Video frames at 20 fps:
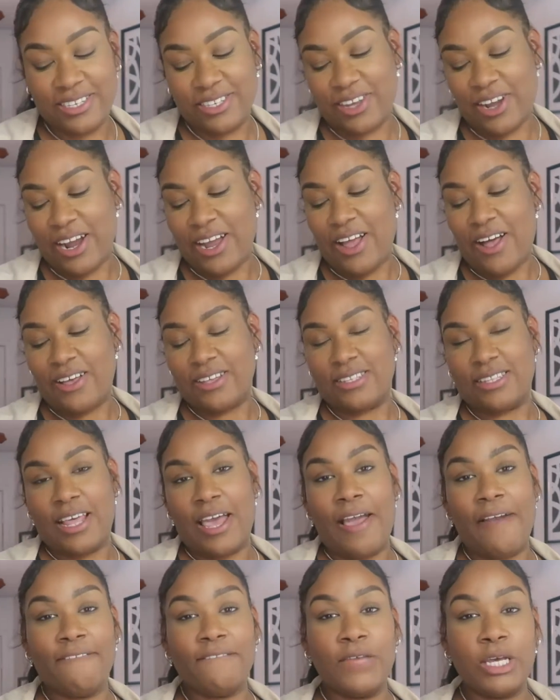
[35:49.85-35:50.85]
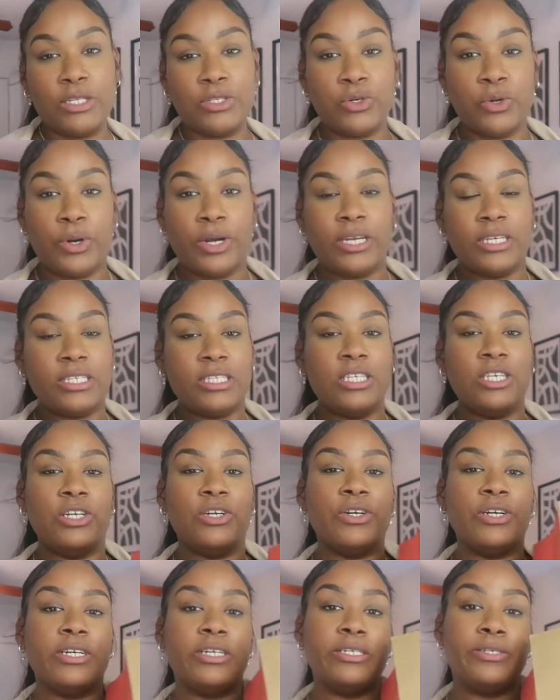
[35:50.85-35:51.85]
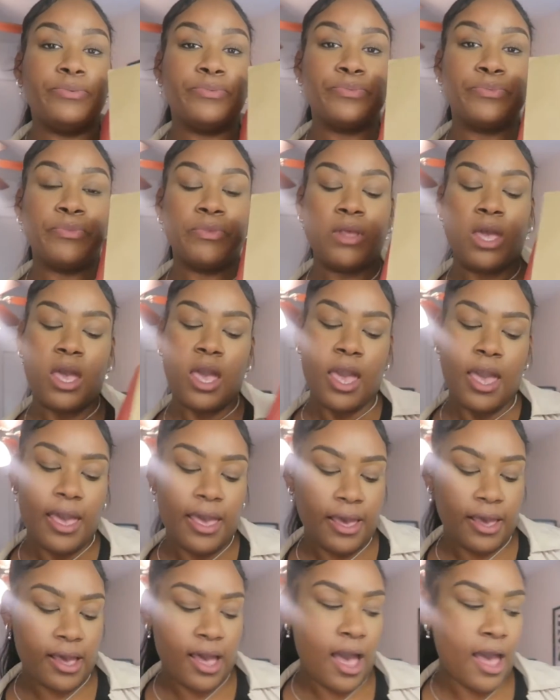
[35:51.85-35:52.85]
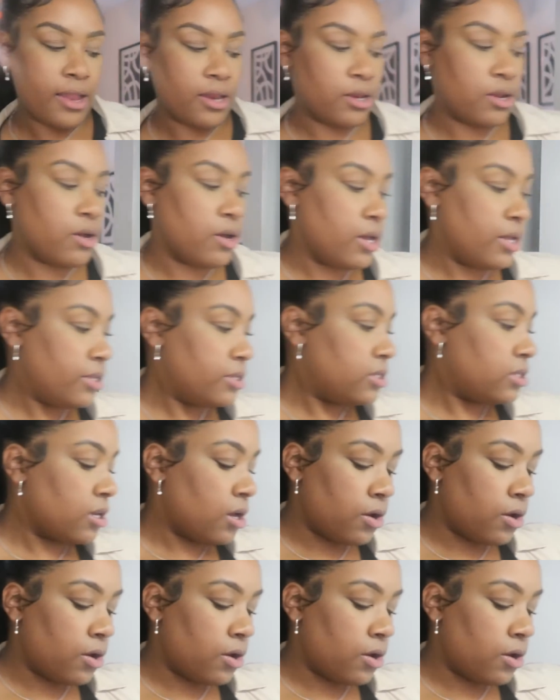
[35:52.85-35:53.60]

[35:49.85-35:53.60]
Sorry I was late. Victoria's Secret and Cotton On.